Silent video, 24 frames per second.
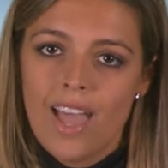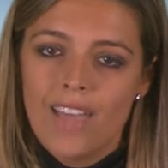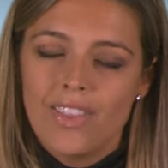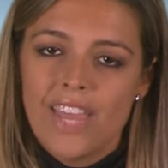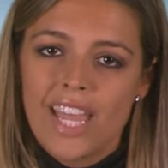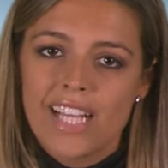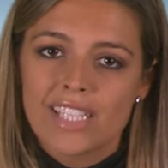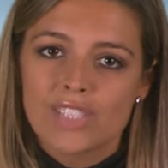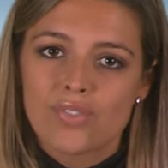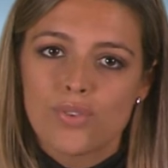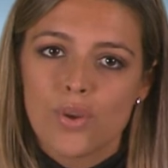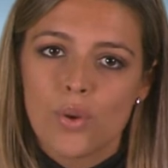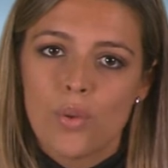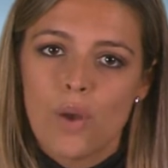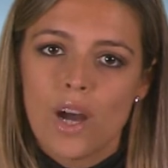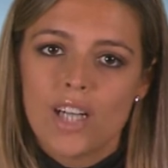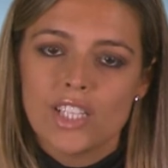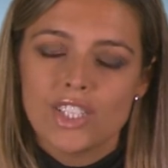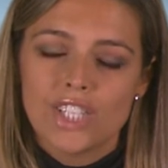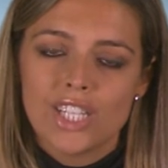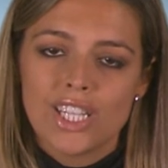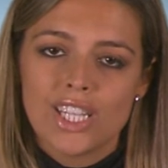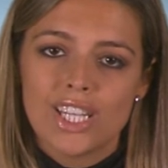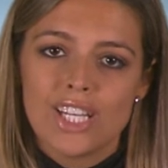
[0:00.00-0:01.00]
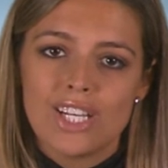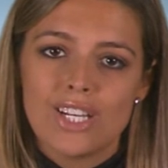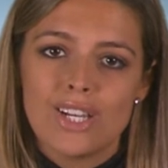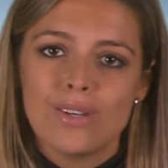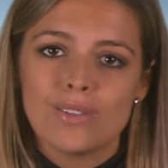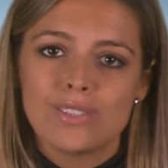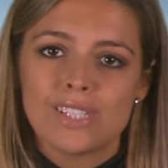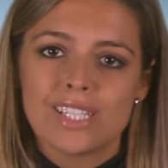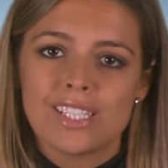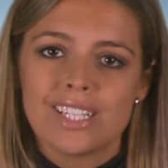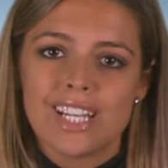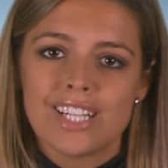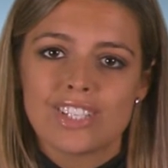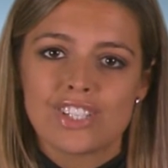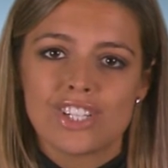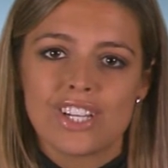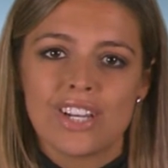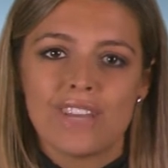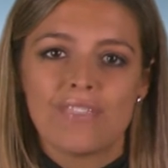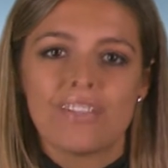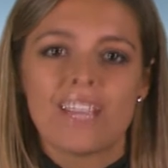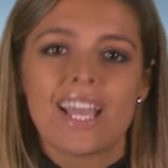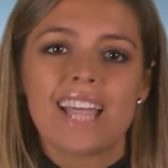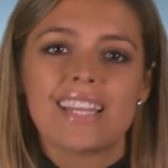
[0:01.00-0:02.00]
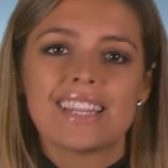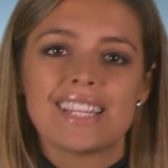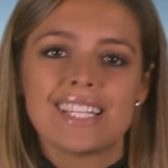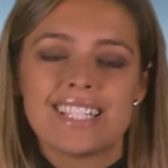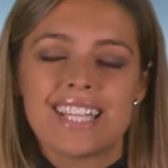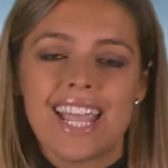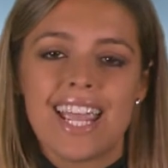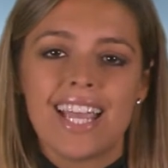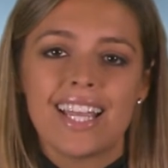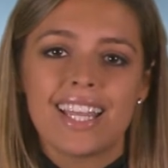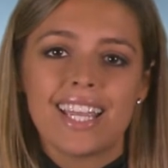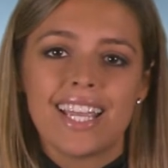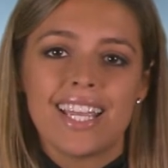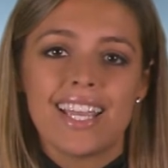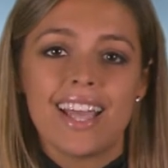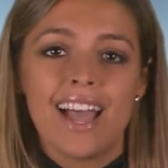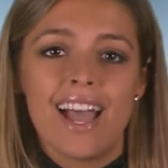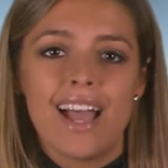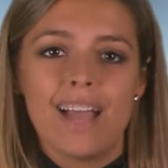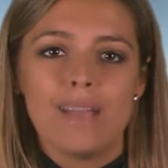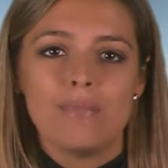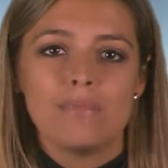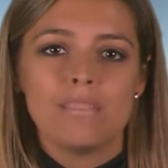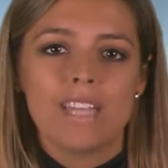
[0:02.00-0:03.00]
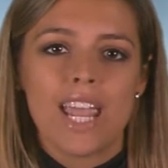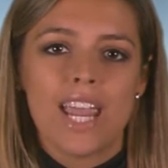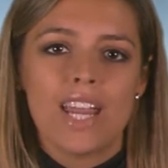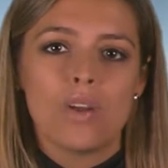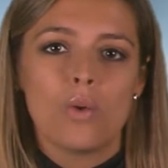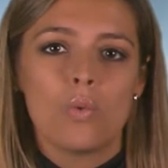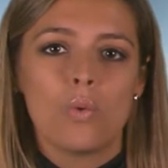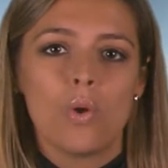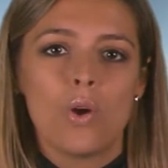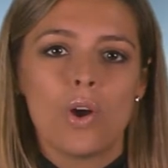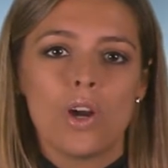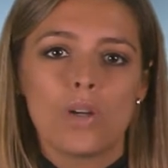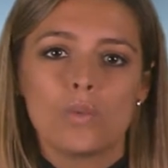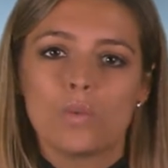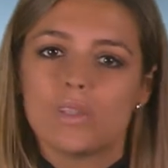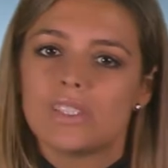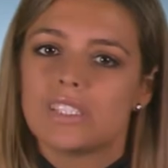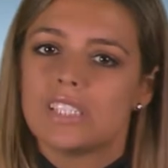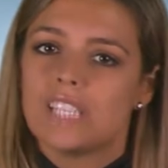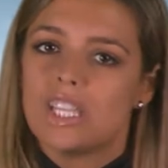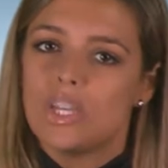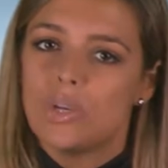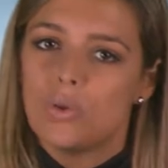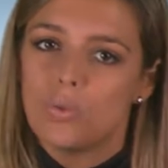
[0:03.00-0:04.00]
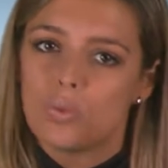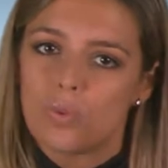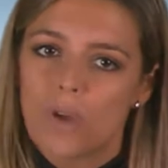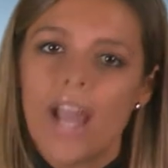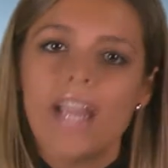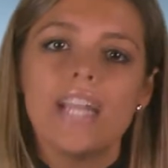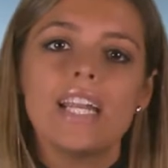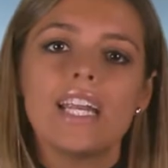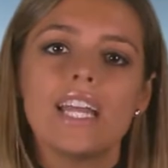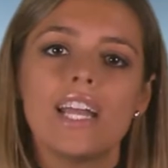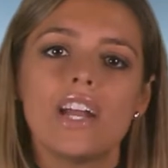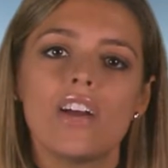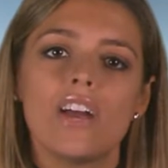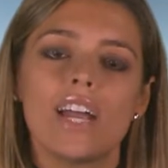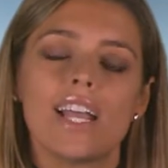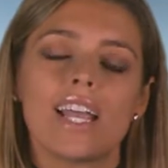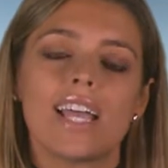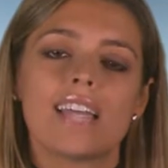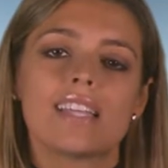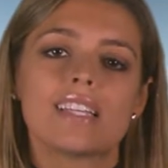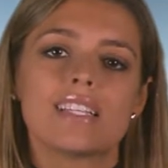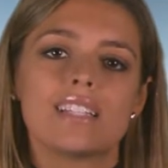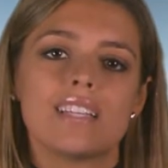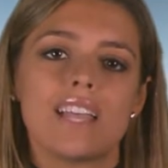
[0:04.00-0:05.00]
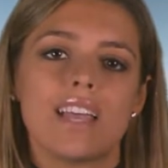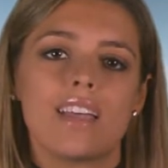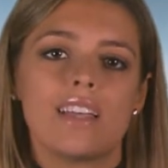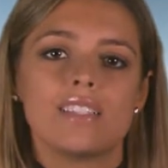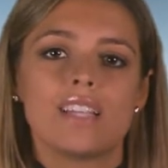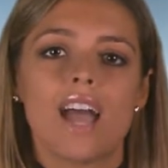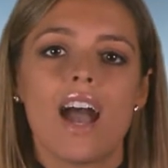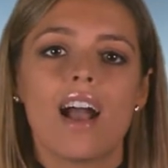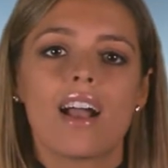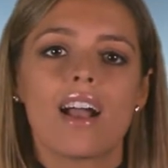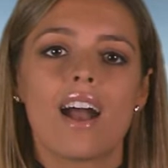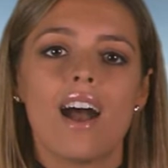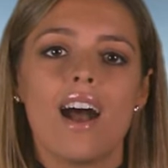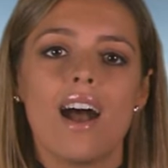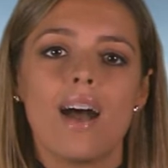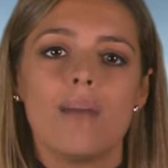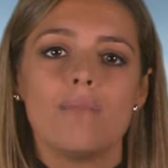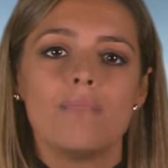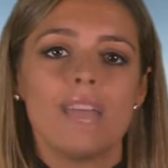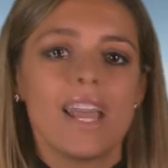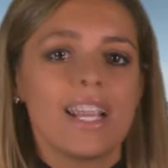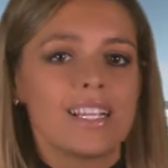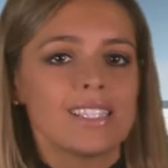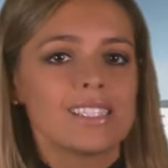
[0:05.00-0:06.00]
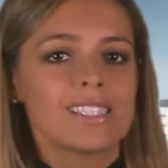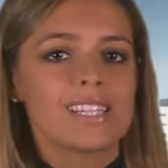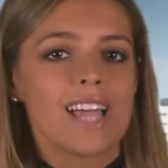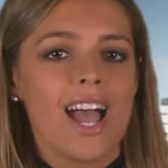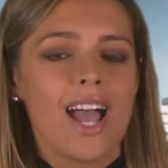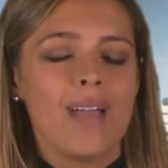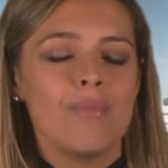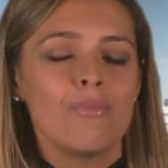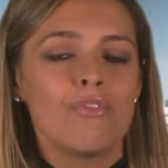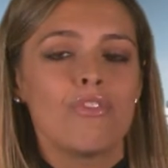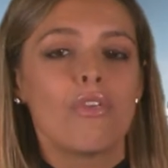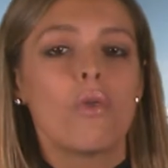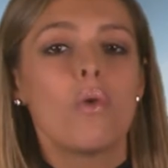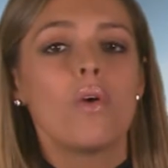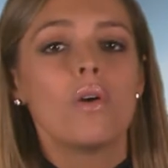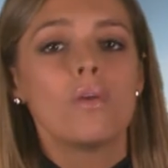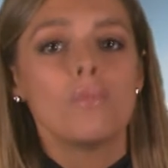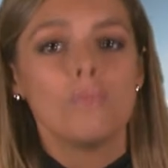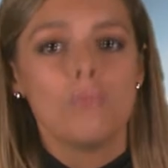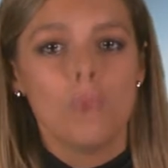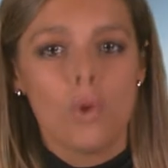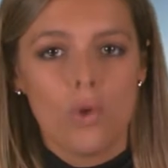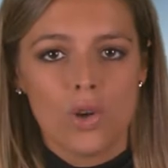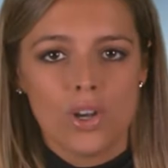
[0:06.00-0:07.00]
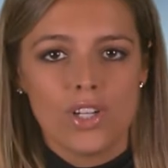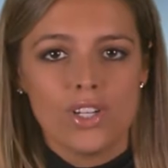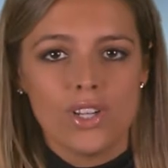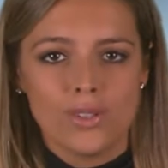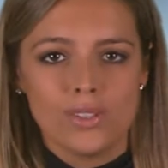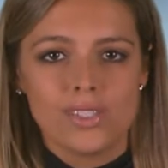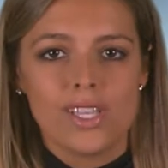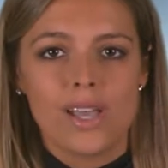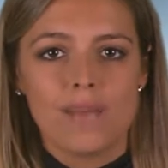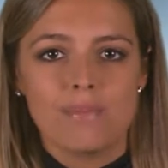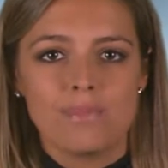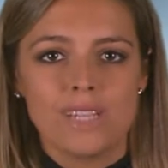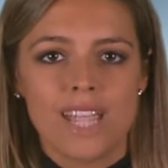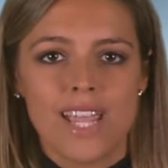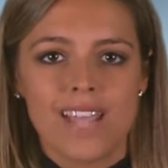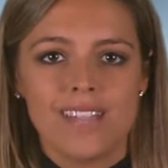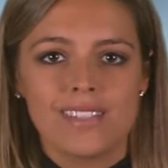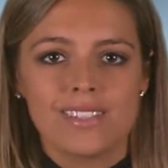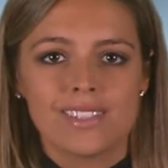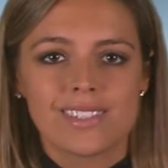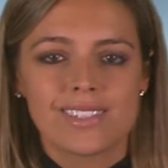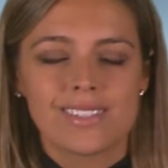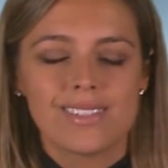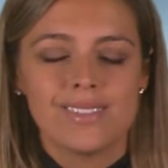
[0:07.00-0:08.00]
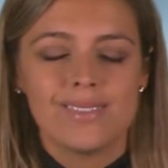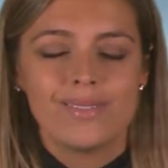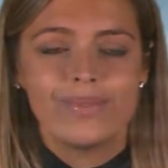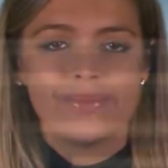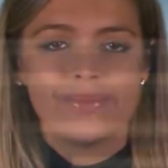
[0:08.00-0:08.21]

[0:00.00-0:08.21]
Thanks for watching the news edition of Get the Daily. I'm Dana Ward. We'll see you right here at getthedaily.com next time for more news updates.